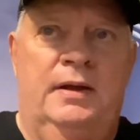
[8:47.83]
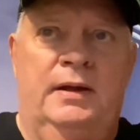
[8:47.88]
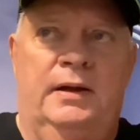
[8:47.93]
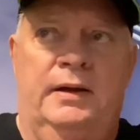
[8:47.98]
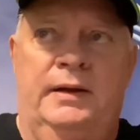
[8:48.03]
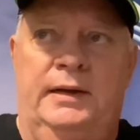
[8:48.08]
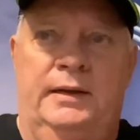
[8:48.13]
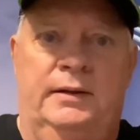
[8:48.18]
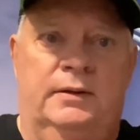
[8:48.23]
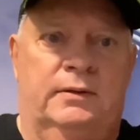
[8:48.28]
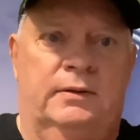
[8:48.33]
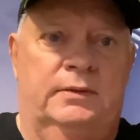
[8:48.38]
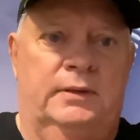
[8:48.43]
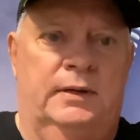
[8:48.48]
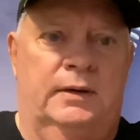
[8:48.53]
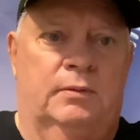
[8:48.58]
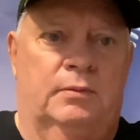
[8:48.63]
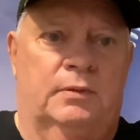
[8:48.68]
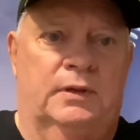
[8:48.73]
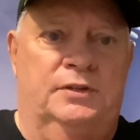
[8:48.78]
in
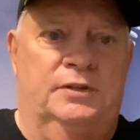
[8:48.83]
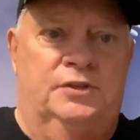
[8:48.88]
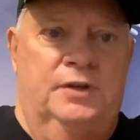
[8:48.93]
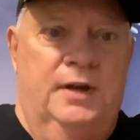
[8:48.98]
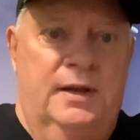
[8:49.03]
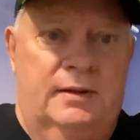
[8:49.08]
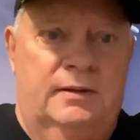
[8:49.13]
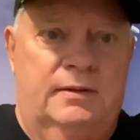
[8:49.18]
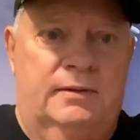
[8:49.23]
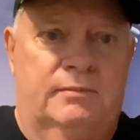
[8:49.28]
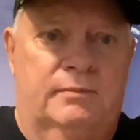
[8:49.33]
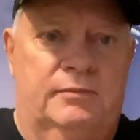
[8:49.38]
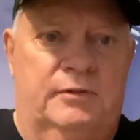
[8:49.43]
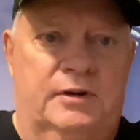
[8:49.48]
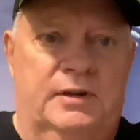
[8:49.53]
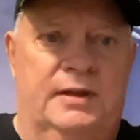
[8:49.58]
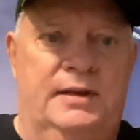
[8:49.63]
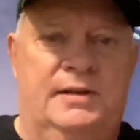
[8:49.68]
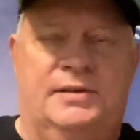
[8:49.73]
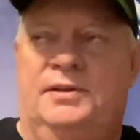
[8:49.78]
legit
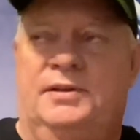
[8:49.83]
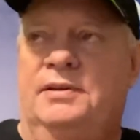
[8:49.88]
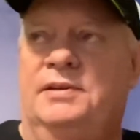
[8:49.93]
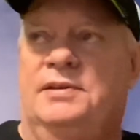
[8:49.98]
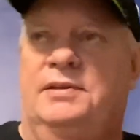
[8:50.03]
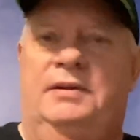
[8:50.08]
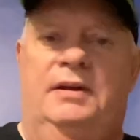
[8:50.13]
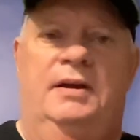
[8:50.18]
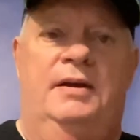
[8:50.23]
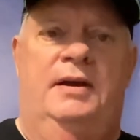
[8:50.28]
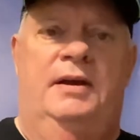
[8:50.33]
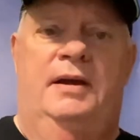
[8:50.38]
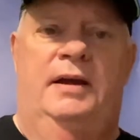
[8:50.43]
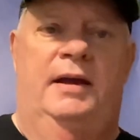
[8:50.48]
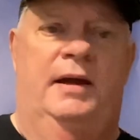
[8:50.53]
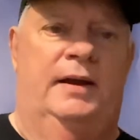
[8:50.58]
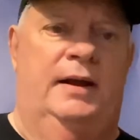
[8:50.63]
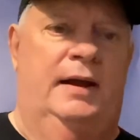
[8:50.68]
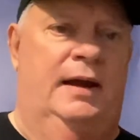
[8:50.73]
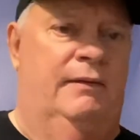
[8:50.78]
releases,
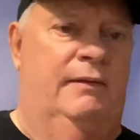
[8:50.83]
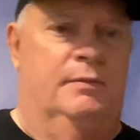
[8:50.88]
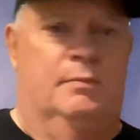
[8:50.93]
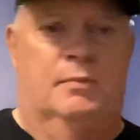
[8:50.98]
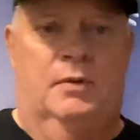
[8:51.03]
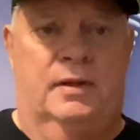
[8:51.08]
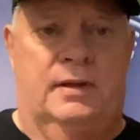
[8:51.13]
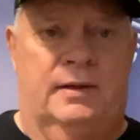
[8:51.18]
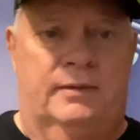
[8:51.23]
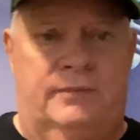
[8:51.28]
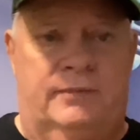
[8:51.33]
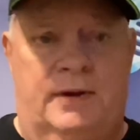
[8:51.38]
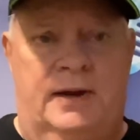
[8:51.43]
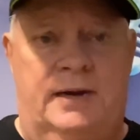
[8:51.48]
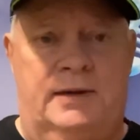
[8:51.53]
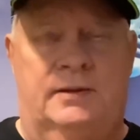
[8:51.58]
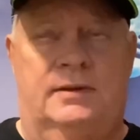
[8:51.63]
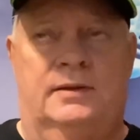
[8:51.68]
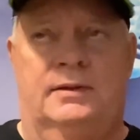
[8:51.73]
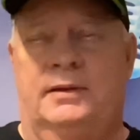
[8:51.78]
and I have them all on
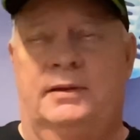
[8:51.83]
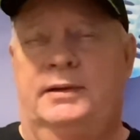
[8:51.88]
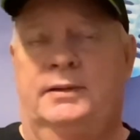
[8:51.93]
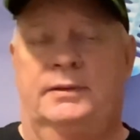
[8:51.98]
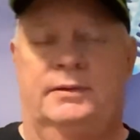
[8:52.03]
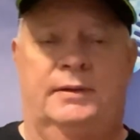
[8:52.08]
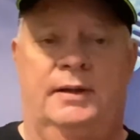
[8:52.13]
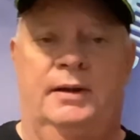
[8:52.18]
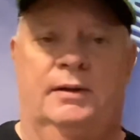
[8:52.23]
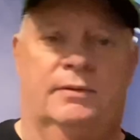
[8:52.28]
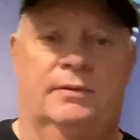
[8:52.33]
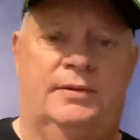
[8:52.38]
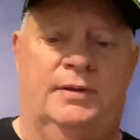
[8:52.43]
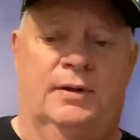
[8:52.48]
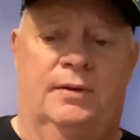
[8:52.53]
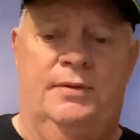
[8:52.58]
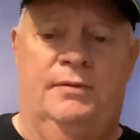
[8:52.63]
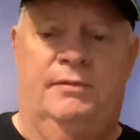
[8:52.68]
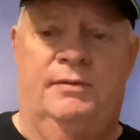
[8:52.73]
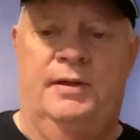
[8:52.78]
vinyl, and
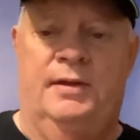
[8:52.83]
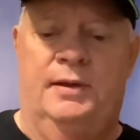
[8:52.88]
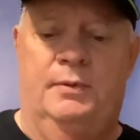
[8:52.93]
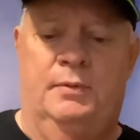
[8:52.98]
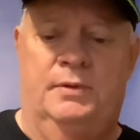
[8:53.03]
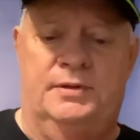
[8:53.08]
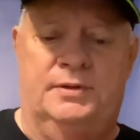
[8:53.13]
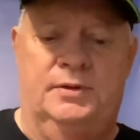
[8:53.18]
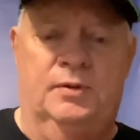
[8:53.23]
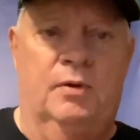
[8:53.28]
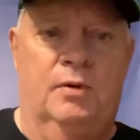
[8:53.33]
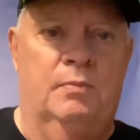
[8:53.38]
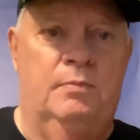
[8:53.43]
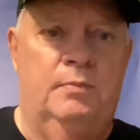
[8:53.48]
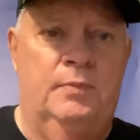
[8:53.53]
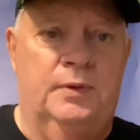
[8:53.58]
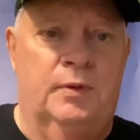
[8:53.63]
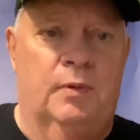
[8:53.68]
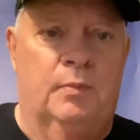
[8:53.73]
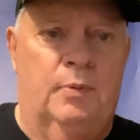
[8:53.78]
so there really was
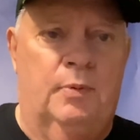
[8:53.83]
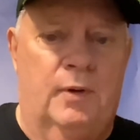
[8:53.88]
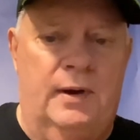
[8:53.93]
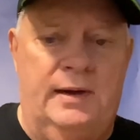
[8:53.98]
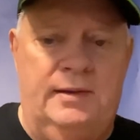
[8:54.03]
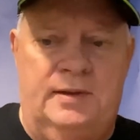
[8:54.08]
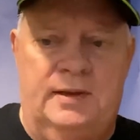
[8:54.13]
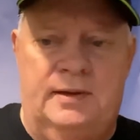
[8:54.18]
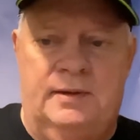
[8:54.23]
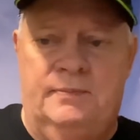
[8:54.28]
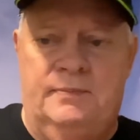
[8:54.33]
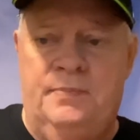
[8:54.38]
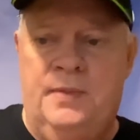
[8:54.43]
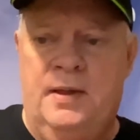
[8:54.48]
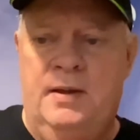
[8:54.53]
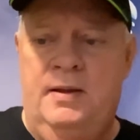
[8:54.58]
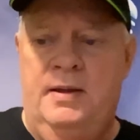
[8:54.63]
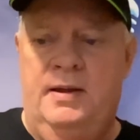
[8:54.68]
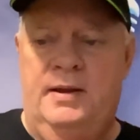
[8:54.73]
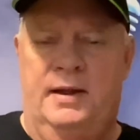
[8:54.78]
no point in
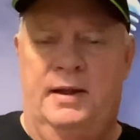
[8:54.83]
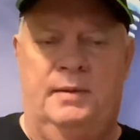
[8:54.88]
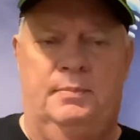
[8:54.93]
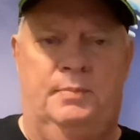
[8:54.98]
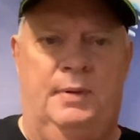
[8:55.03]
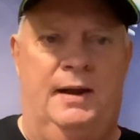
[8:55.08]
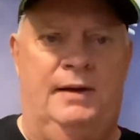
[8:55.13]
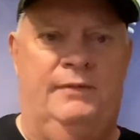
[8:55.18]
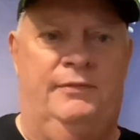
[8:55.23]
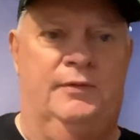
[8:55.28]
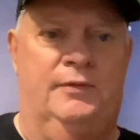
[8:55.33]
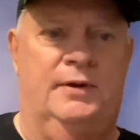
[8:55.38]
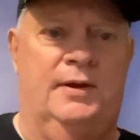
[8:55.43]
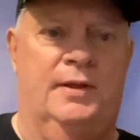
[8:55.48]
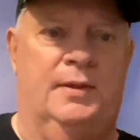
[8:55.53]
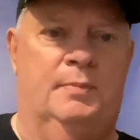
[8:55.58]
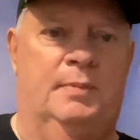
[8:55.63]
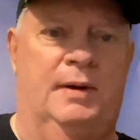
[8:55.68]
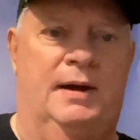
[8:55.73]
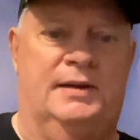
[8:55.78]
paying for
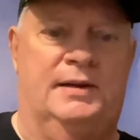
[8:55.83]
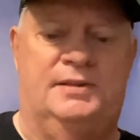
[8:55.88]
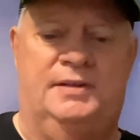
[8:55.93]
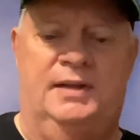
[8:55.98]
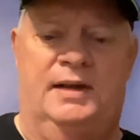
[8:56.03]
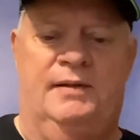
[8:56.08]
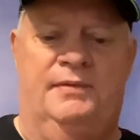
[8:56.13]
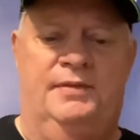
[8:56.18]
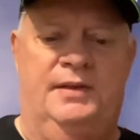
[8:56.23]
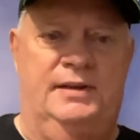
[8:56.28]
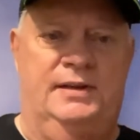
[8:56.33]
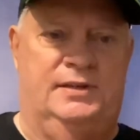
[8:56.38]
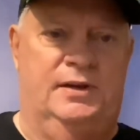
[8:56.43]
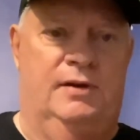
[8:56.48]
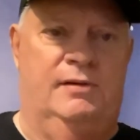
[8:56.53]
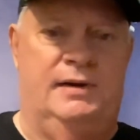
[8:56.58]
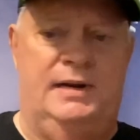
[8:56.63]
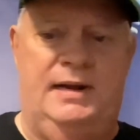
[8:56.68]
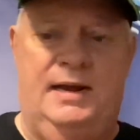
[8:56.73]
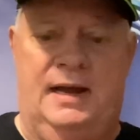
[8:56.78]
another box set of things I
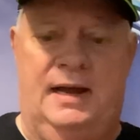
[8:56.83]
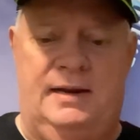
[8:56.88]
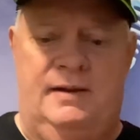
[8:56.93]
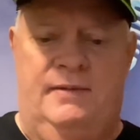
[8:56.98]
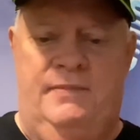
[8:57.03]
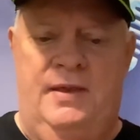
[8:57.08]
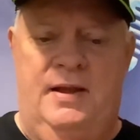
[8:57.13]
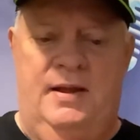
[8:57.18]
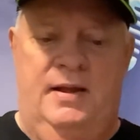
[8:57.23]
already had.